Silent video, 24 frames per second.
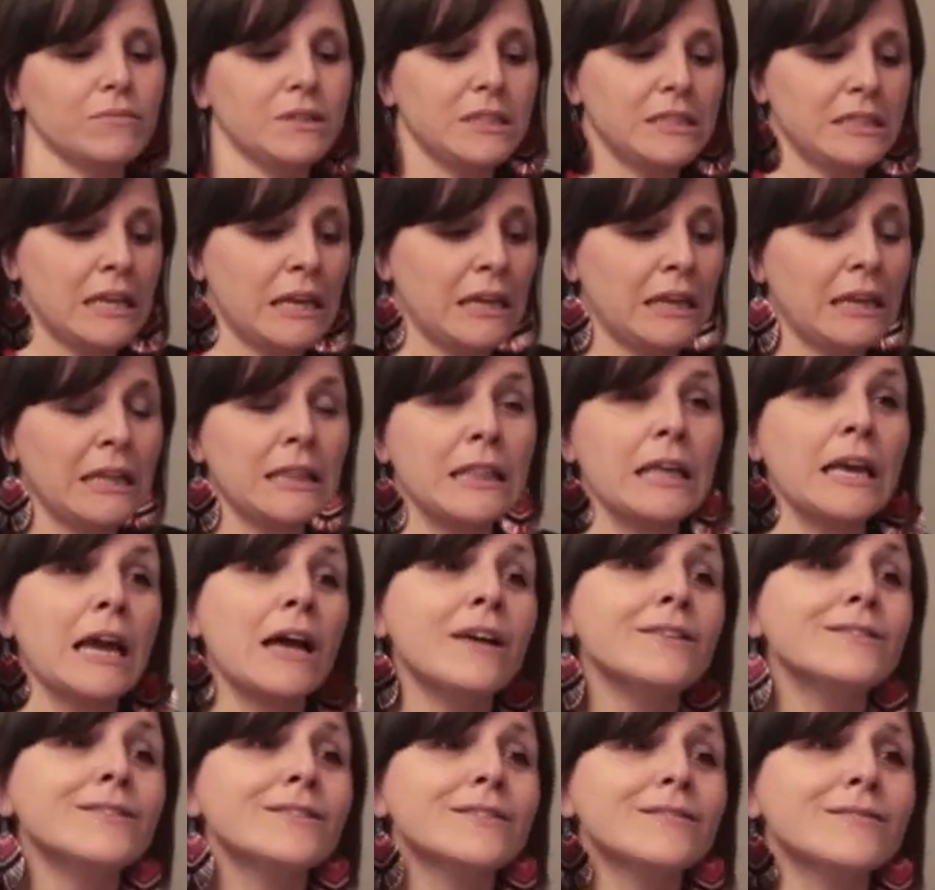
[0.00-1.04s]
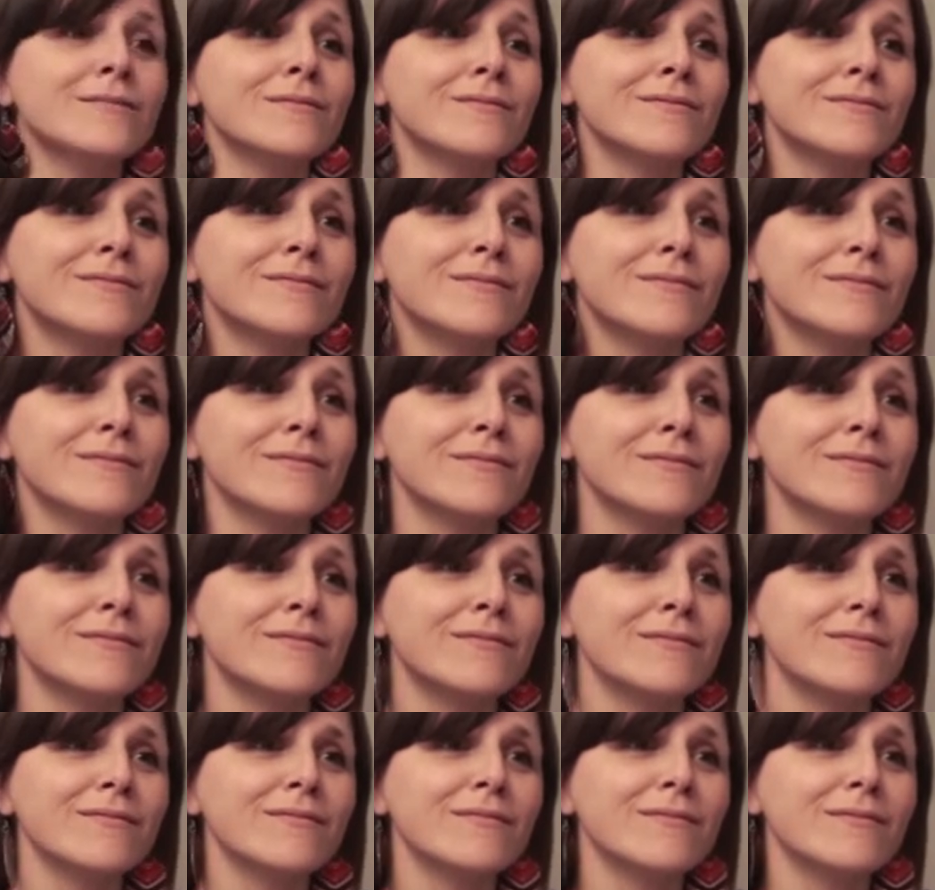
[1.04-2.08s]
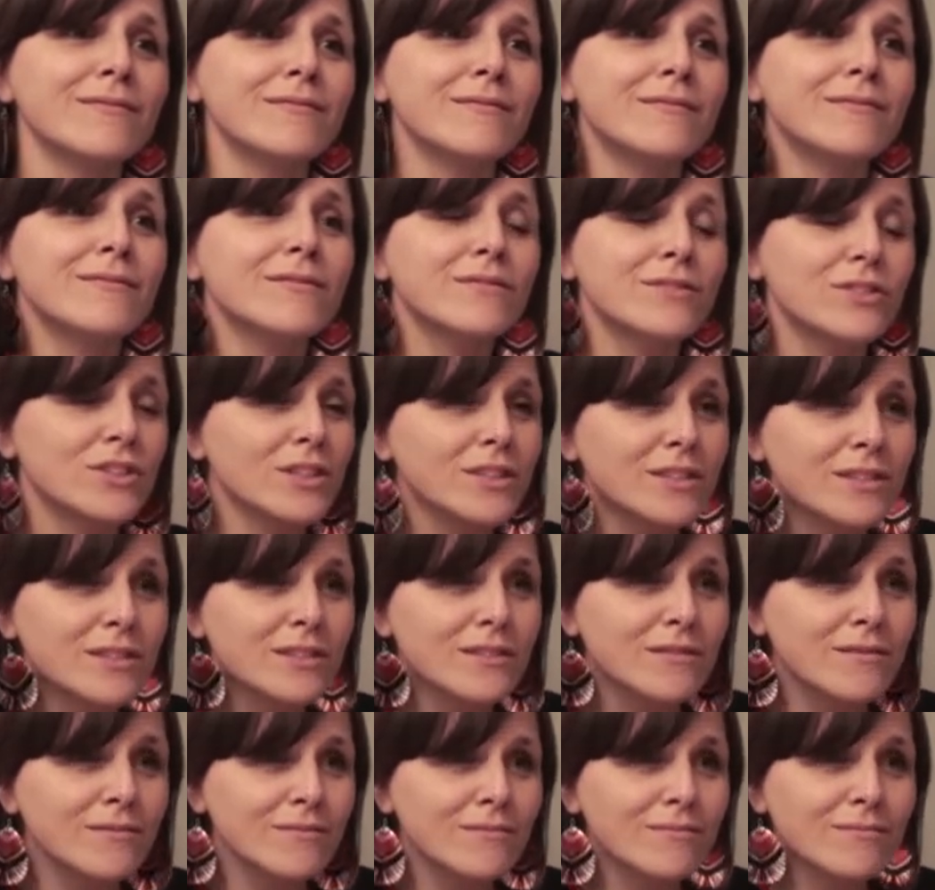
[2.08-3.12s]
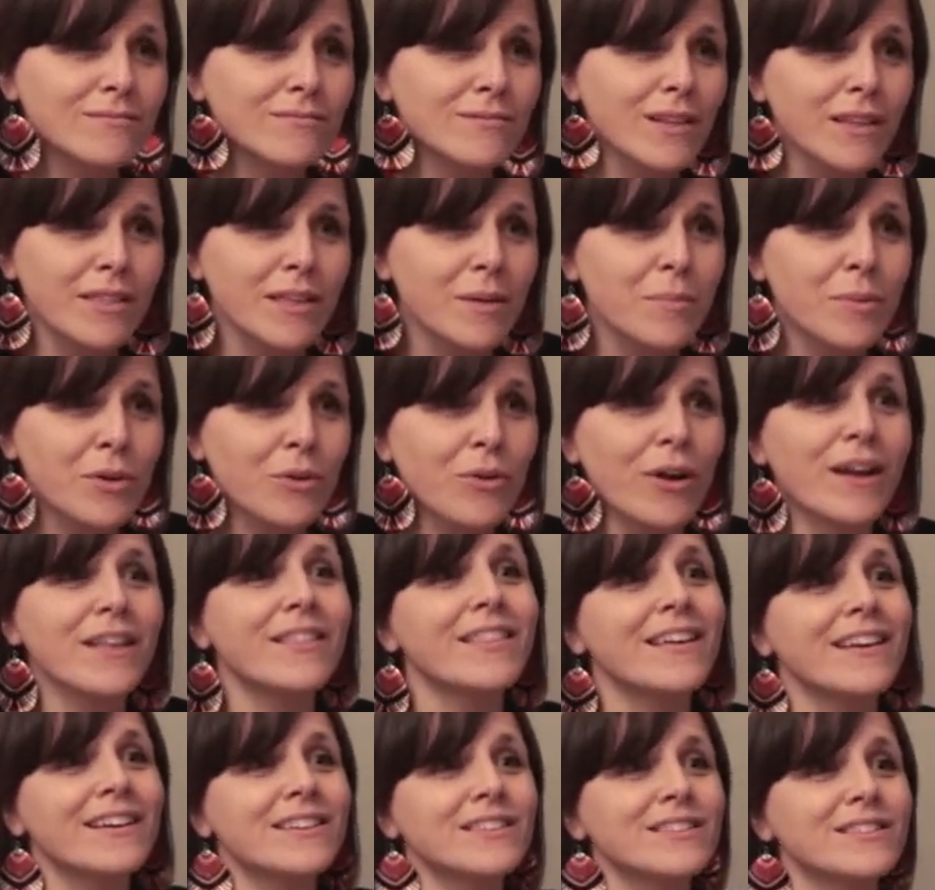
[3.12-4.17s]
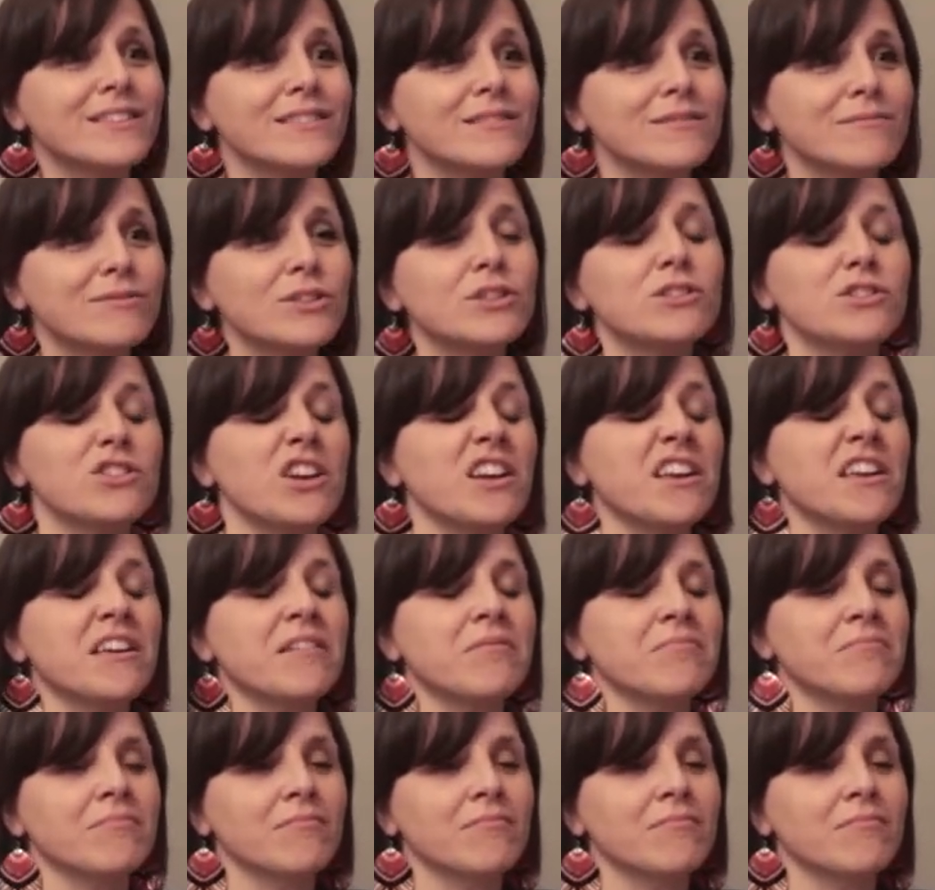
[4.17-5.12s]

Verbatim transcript: say anything else? I'm sorry? Just nothing but great things. Just checking.